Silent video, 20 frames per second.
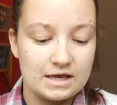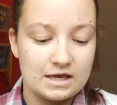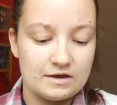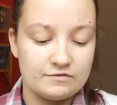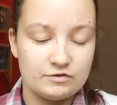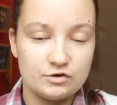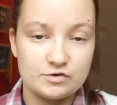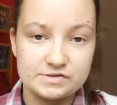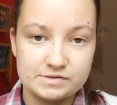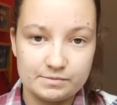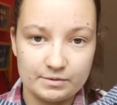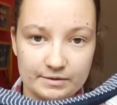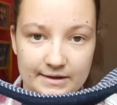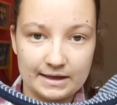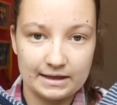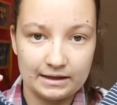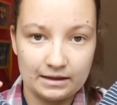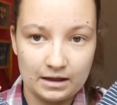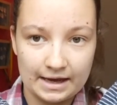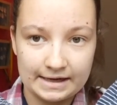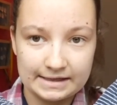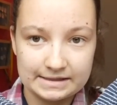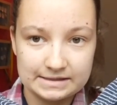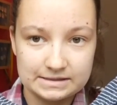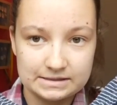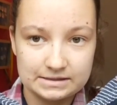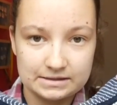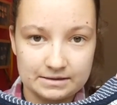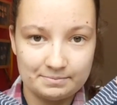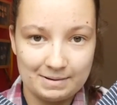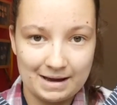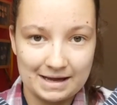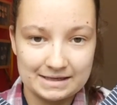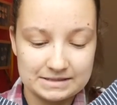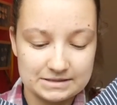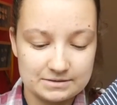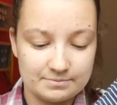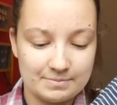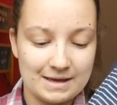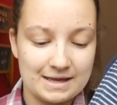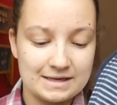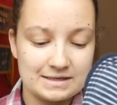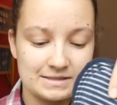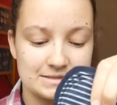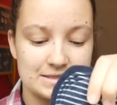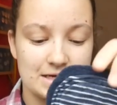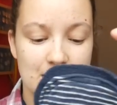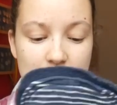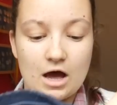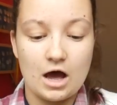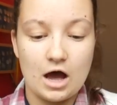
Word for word: if you're someone that likes the pads to bend.